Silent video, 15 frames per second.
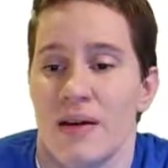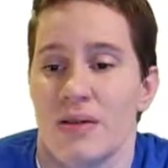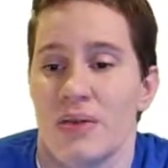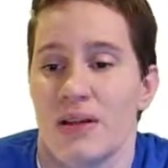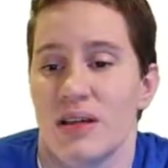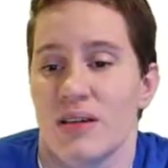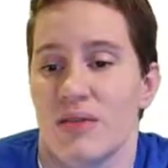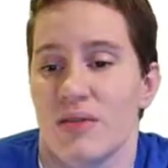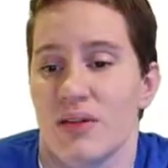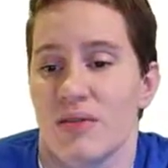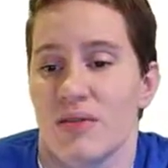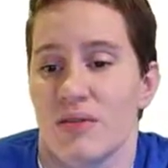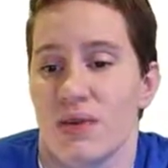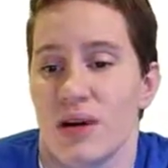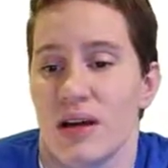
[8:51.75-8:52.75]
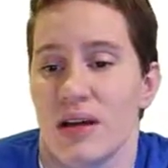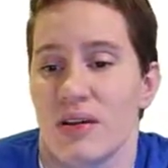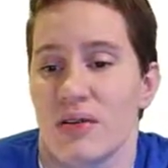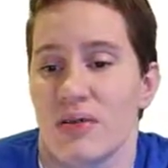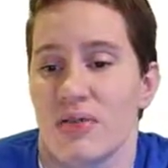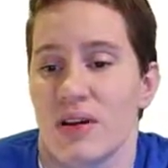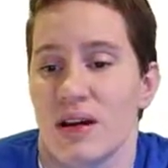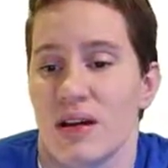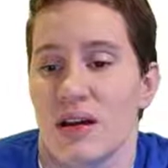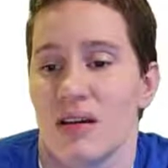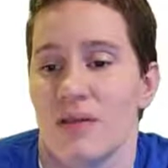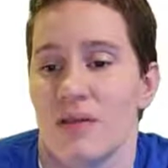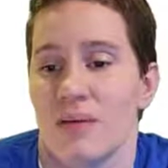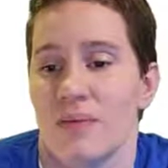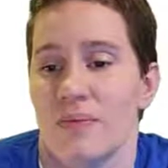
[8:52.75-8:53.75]
We can use it for angle, side,
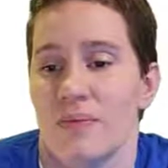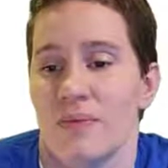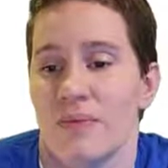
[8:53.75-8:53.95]
angle.